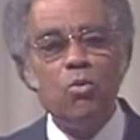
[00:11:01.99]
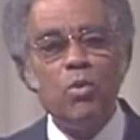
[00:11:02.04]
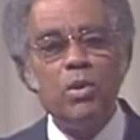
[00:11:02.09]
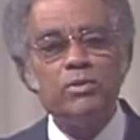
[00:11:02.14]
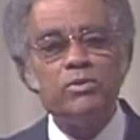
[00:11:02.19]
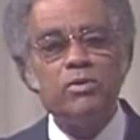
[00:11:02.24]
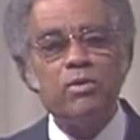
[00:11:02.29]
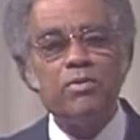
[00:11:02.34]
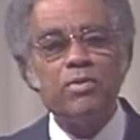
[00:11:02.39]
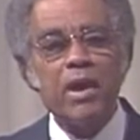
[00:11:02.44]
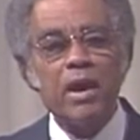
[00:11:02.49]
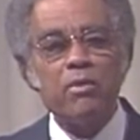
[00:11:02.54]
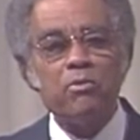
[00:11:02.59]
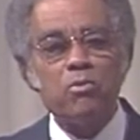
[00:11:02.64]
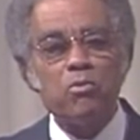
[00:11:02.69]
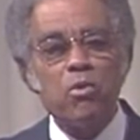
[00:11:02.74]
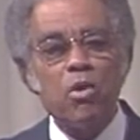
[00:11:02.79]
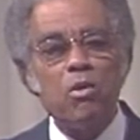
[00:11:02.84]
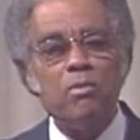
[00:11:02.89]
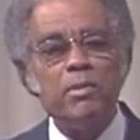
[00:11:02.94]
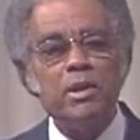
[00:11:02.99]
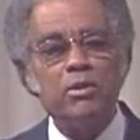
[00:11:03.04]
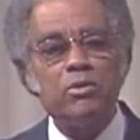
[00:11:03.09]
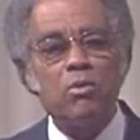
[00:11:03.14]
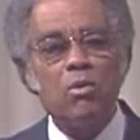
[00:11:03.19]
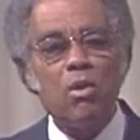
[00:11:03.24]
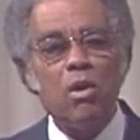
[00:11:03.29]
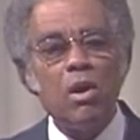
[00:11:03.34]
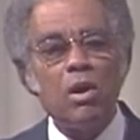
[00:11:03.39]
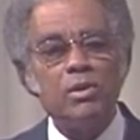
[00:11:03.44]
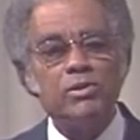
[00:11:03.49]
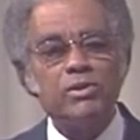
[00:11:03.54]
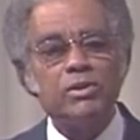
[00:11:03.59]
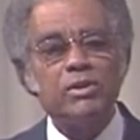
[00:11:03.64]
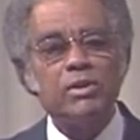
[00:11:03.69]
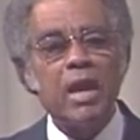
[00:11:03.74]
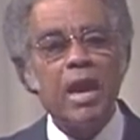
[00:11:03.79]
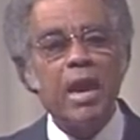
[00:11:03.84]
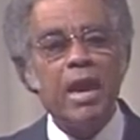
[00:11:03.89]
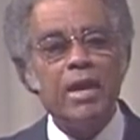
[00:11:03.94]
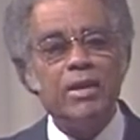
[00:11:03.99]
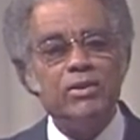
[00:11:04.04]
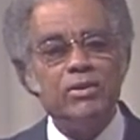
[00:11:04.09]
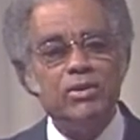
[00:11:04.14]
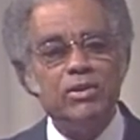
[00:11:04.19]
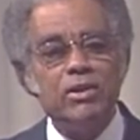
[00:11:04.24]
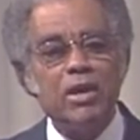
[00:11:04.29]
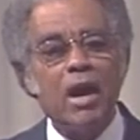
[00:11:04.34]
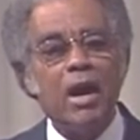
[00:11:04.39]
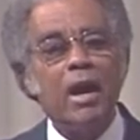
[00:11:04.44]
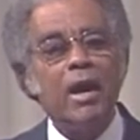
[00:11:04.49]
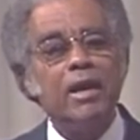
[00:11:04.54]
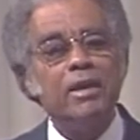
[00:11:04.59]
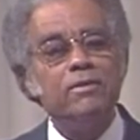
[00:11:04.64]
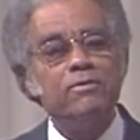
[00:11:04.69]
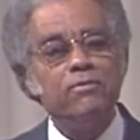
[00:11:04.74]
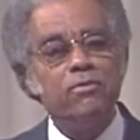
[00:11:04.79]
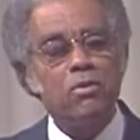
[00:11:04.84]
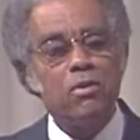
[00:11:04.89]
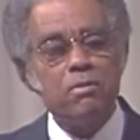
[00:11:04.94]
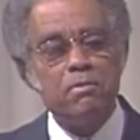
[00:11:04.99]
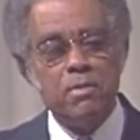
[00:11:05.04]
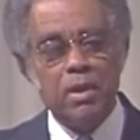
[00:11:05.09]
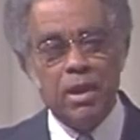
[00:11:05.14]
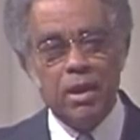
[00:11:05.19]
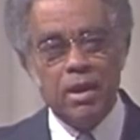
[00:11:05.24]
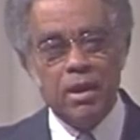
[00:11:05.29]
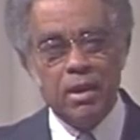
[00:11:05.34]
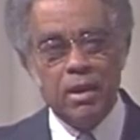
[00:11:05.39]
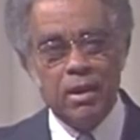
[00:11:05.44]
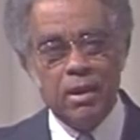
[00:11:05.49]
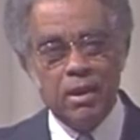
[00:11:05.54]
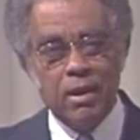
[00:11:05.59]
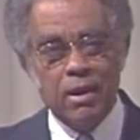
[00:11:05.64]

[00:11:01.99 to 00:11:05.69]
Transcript: went to that Roman cross and died for me.